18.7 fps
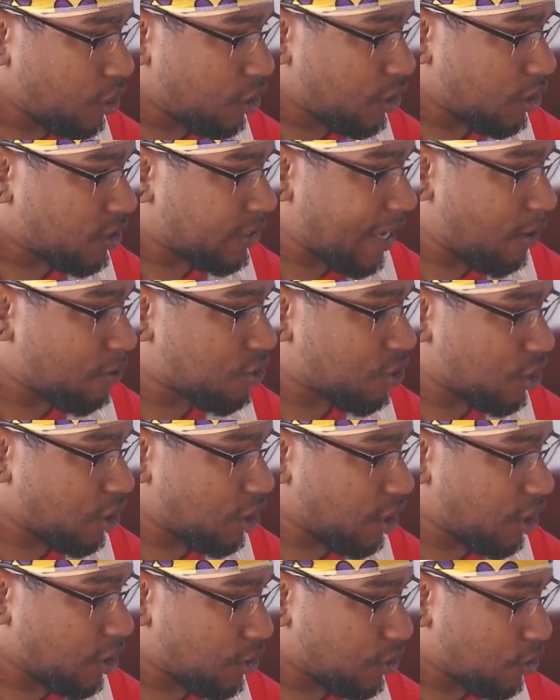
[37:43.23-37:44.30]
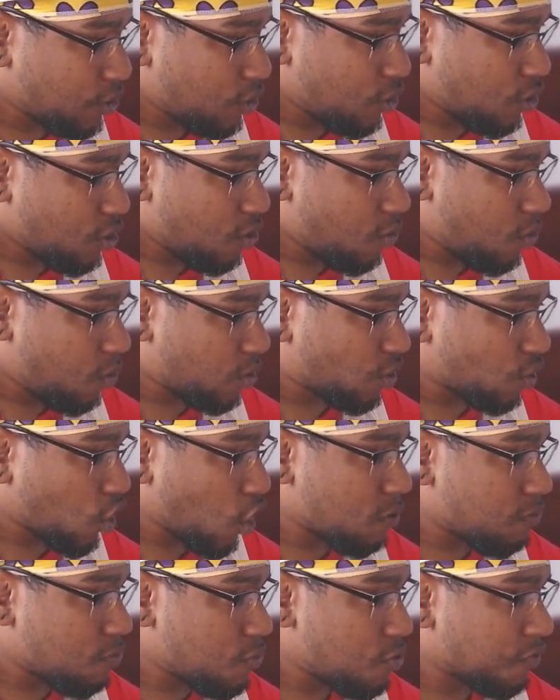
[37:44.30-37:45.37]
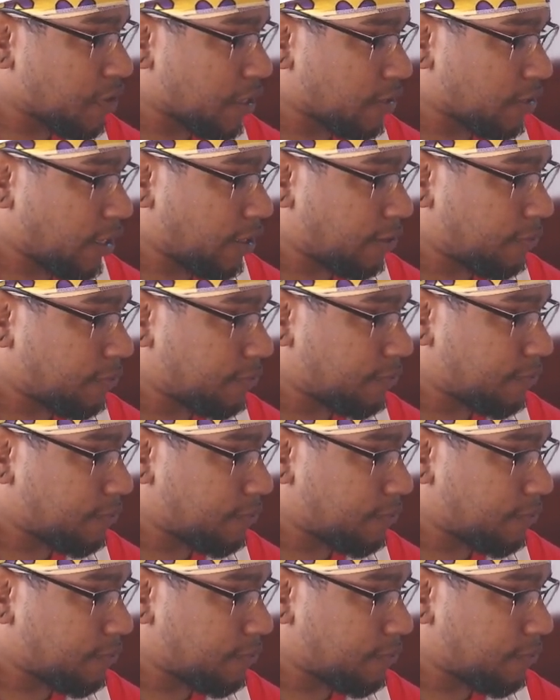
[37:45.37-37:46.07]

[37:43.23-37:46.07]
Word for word: Sounds good. We'll start moving then.